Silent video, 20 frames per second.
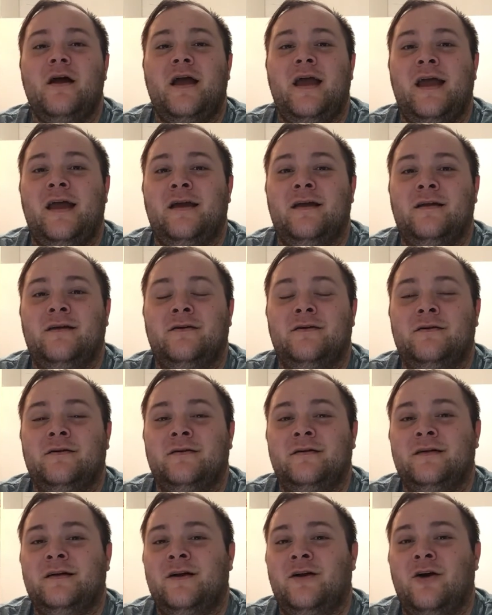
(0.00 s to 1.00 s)
an
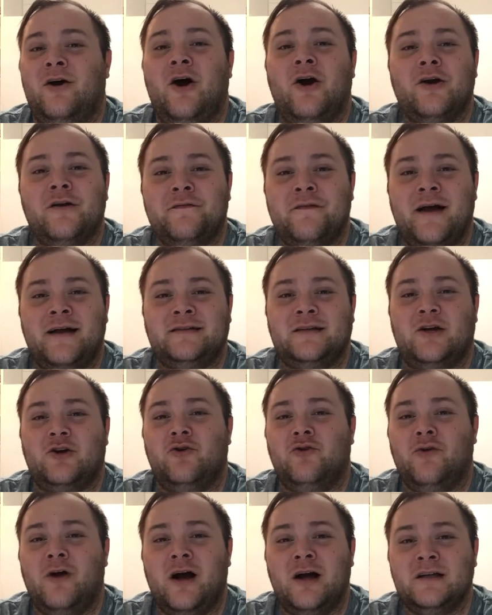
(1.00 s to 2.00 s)
artifact, a
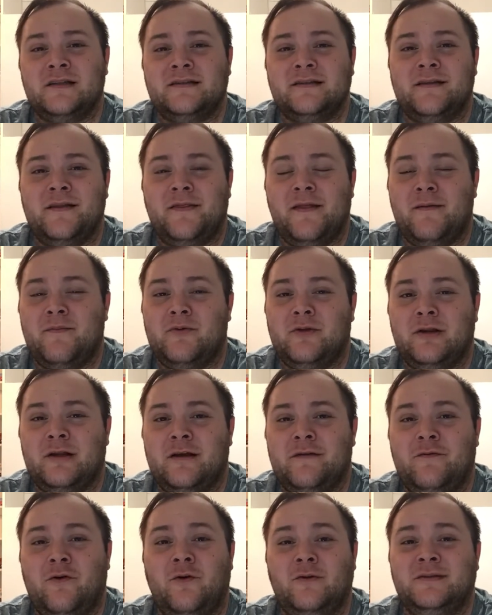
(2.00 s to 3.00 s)
cross that they
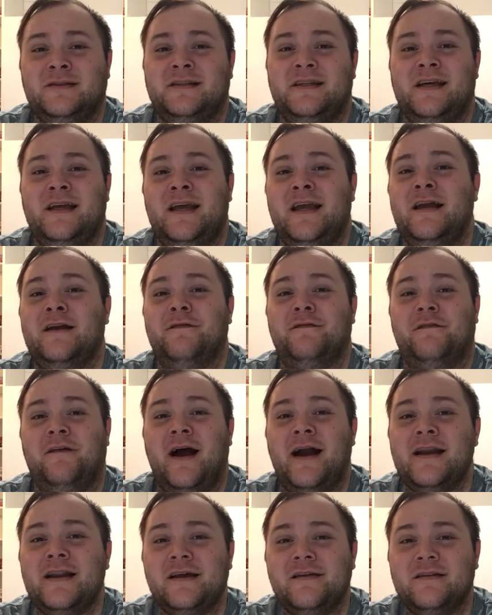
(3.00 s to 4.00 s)
believe holds the key to
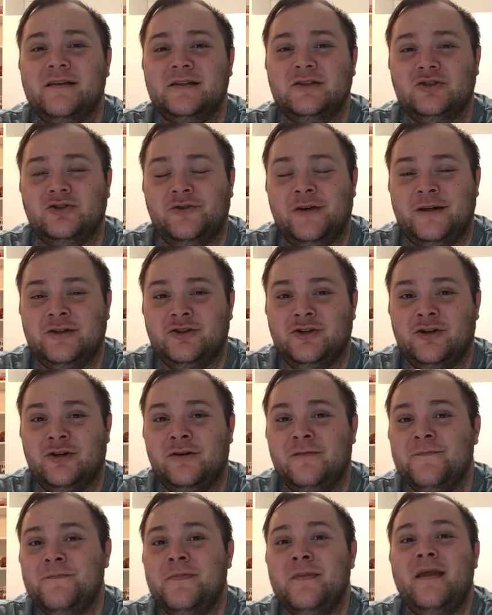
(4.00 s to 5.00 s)
finding this
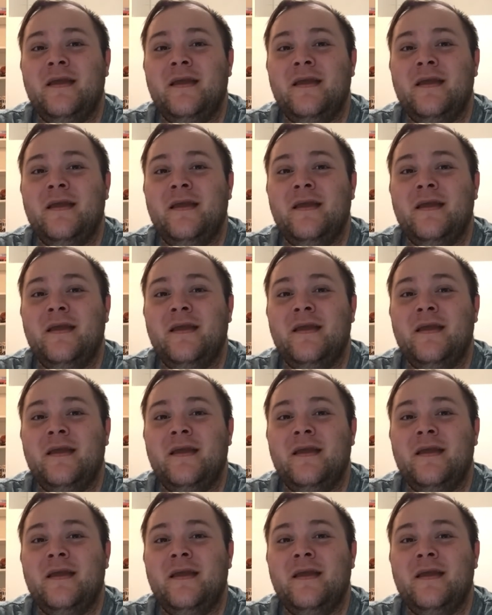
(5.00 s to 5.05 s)
treasure.